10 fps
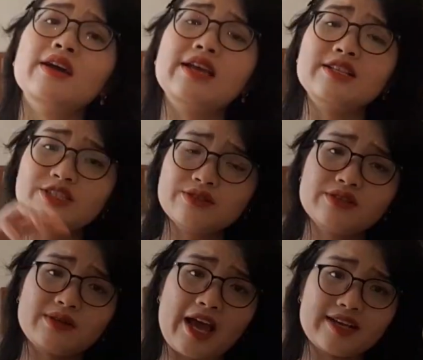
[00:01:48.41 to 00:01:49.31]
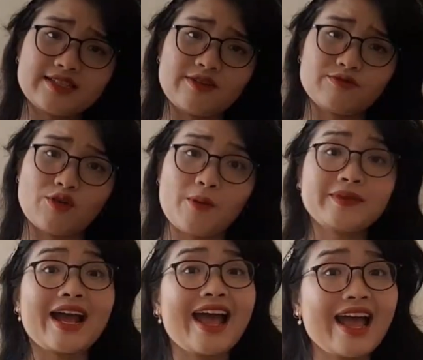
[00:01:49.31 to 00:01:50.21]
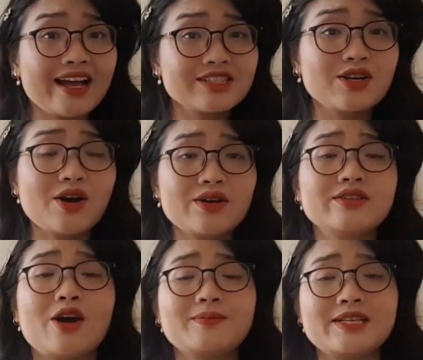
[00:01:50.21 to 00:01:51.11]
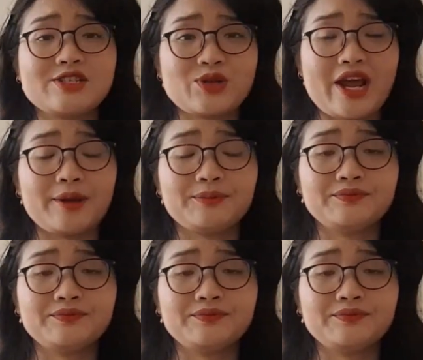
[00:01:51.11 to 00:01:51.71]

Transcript: into the active form that act on the optic tract.